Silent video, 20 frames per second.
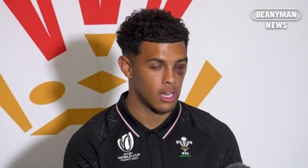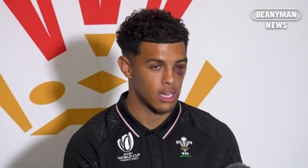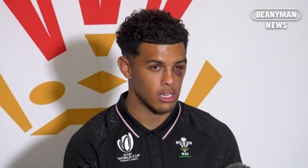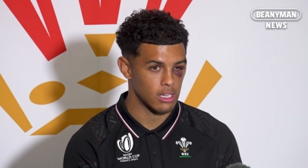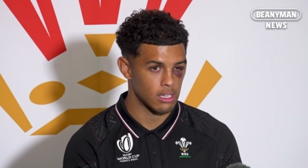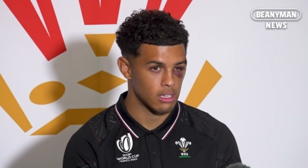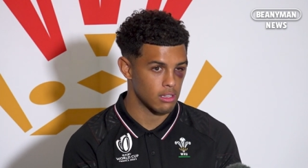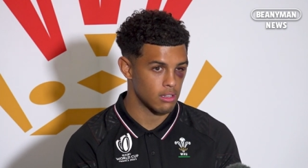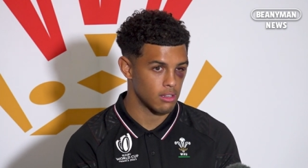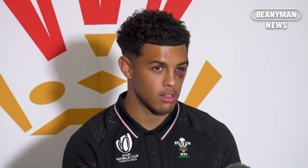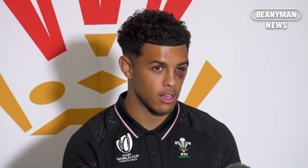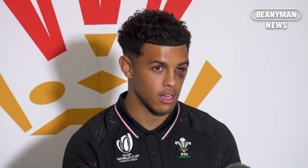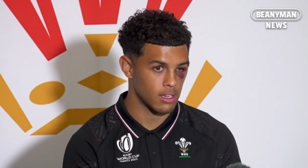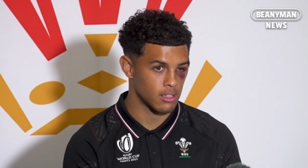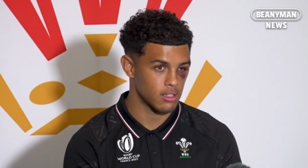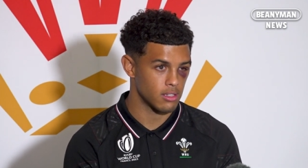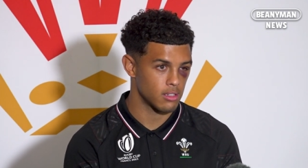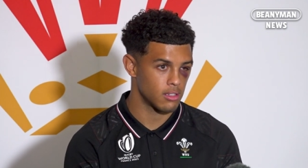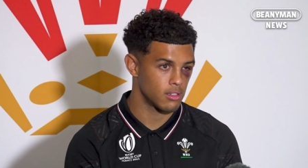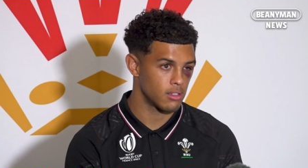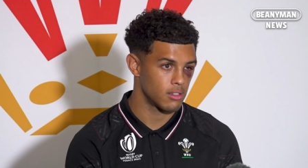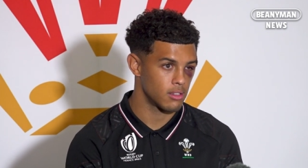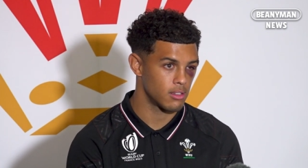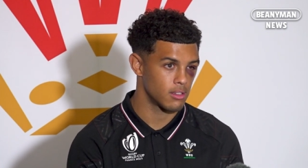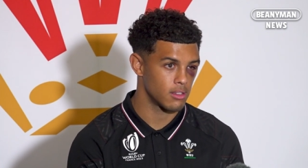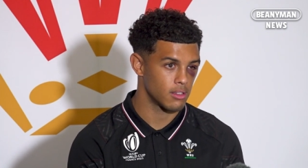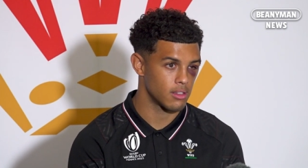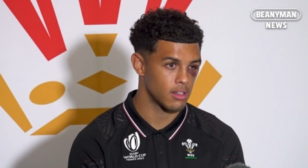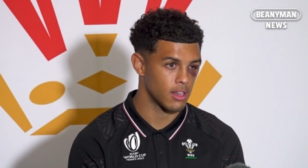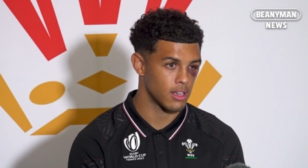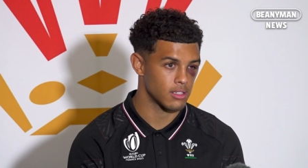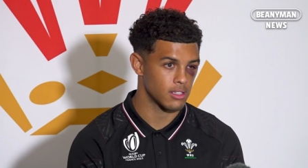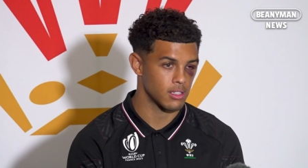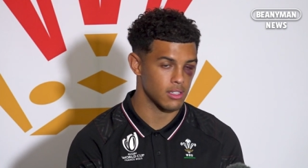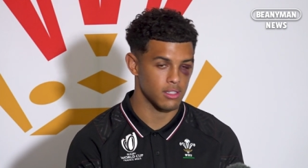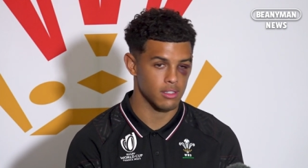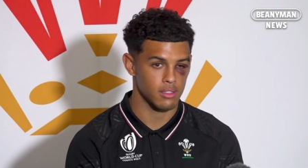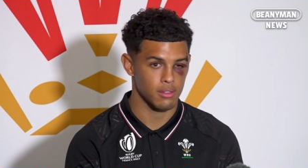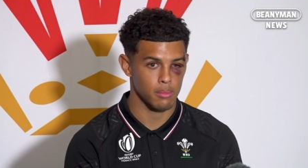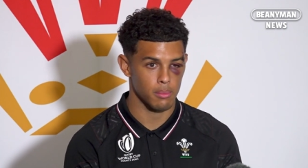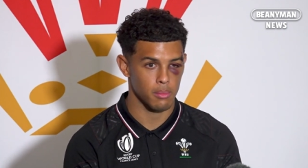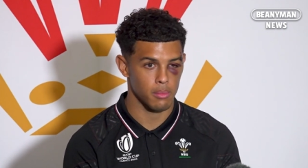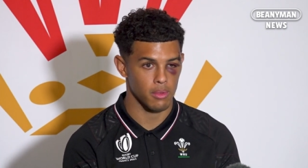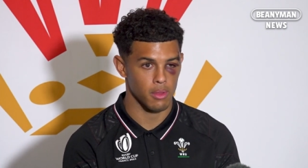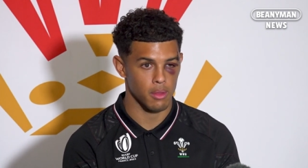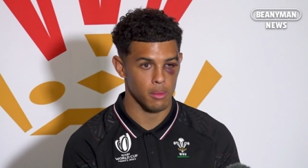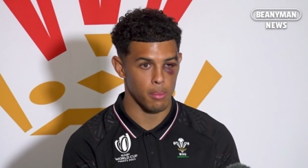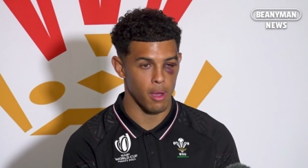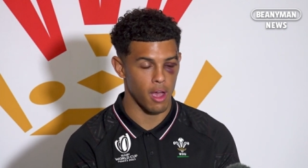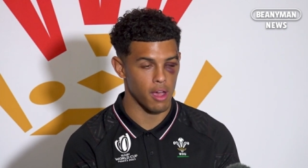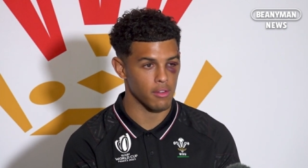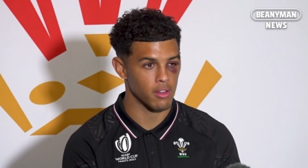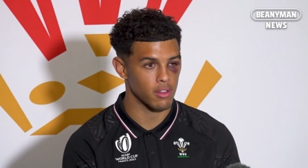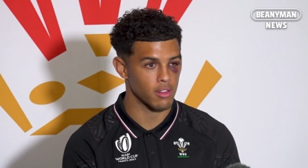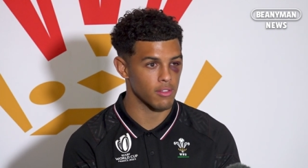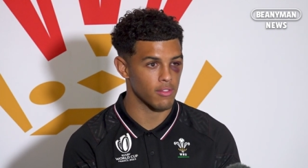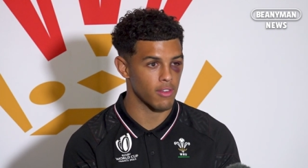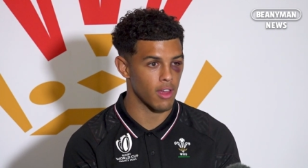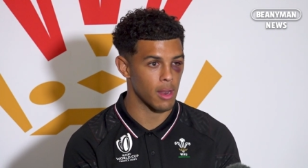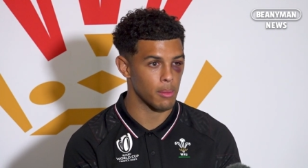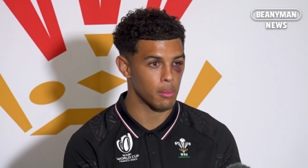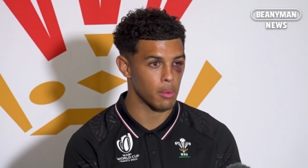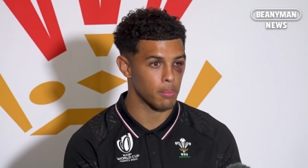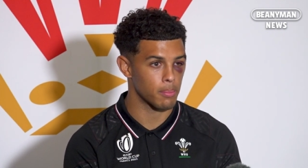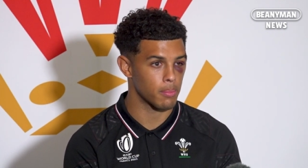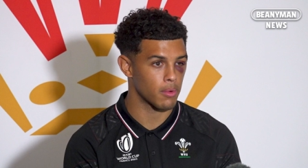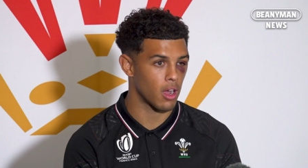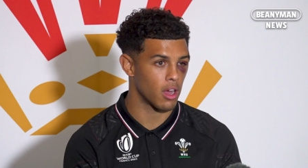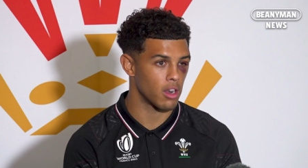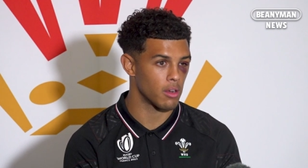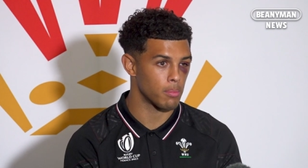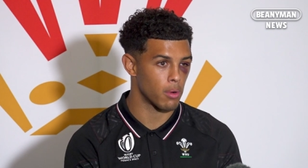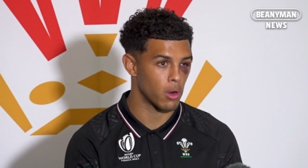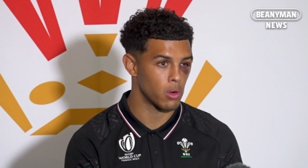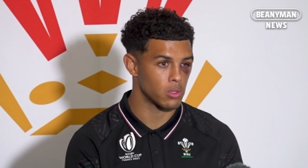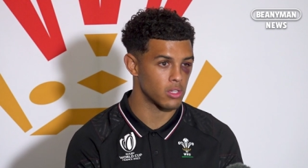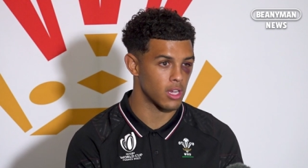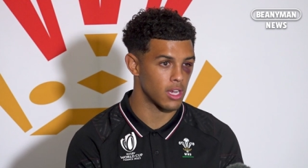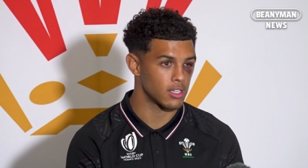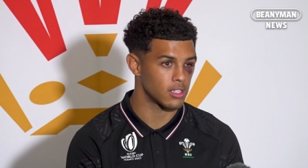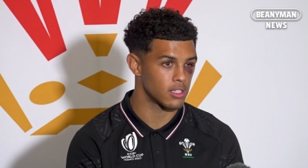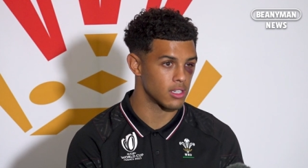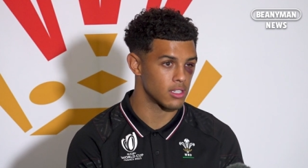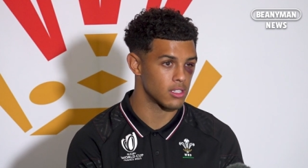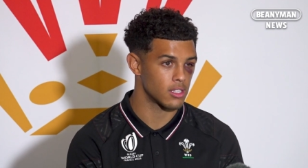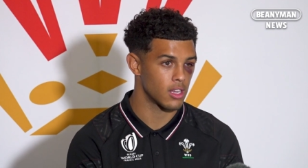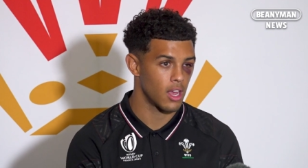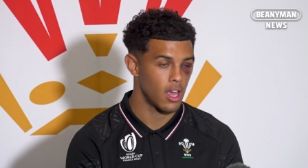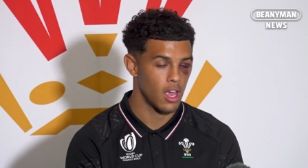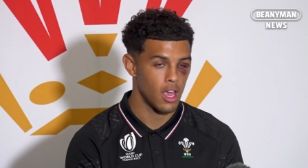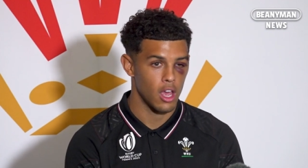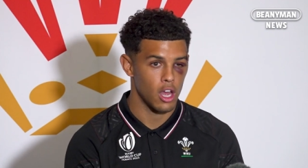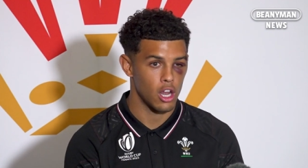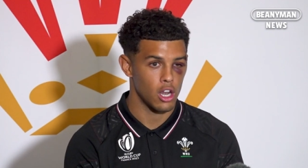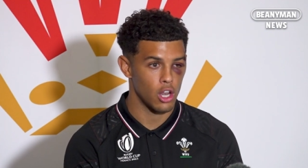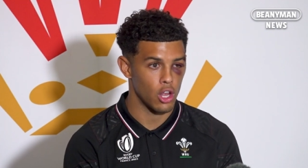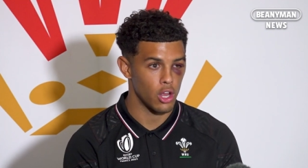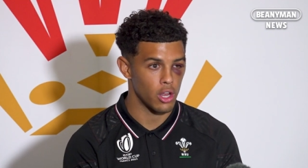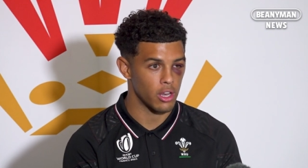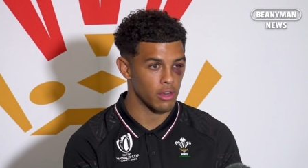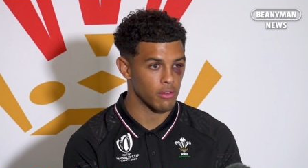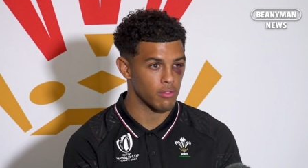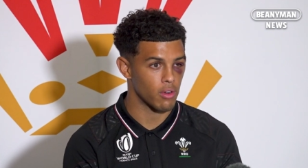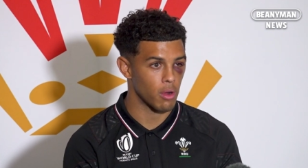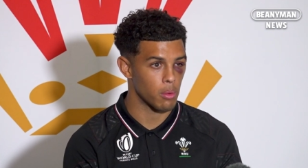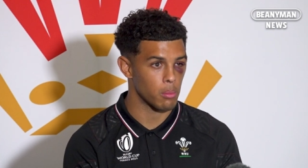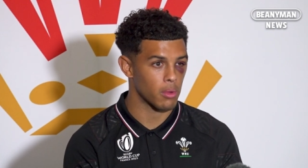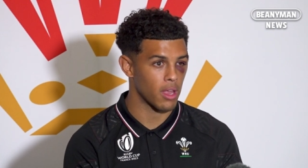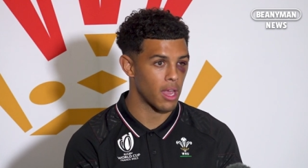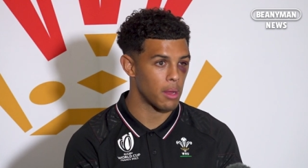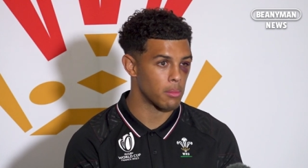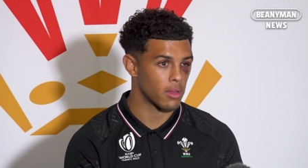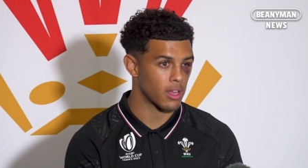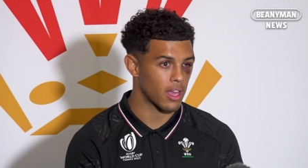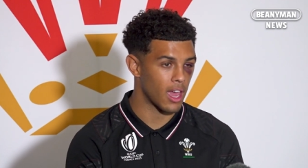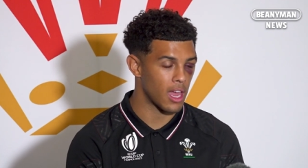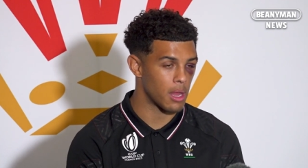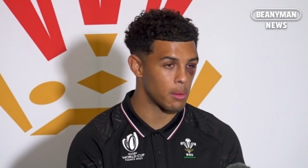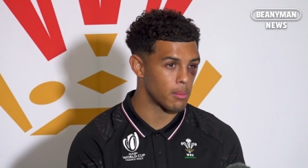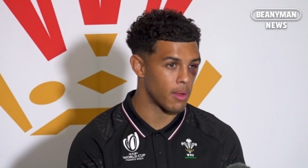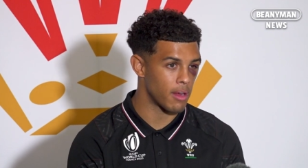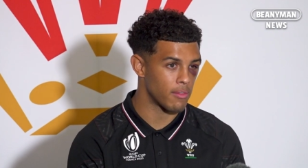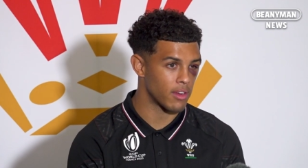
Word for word: and that's just part of the development kind of process, just learning from game to game.